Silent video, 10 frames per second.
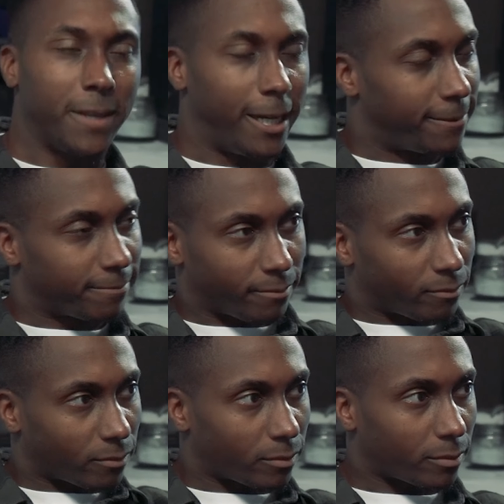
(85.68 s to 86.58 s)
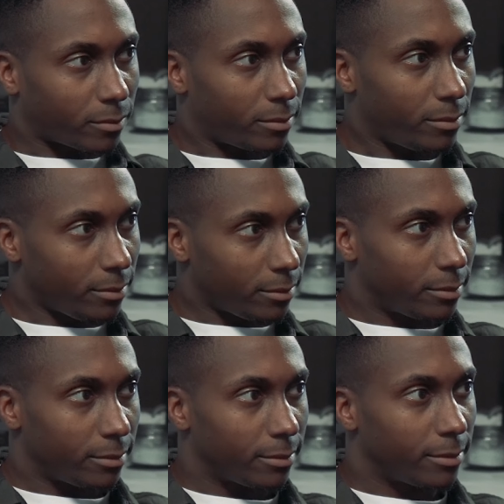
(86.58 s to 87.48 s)
that's nah. because you either
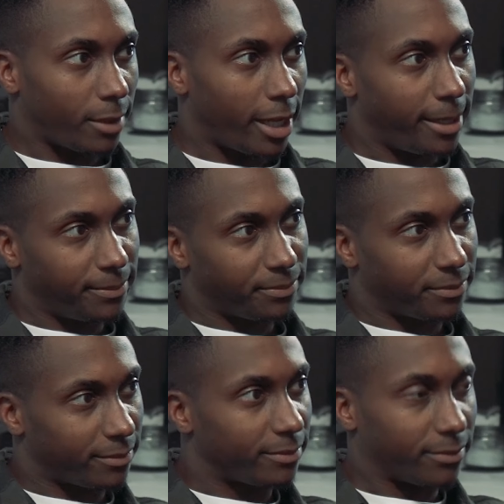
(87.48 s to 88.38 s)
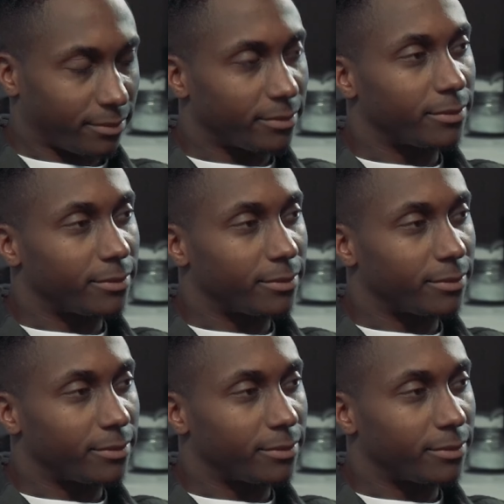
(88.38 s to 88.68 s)
broke and yeah. you could afford shoes,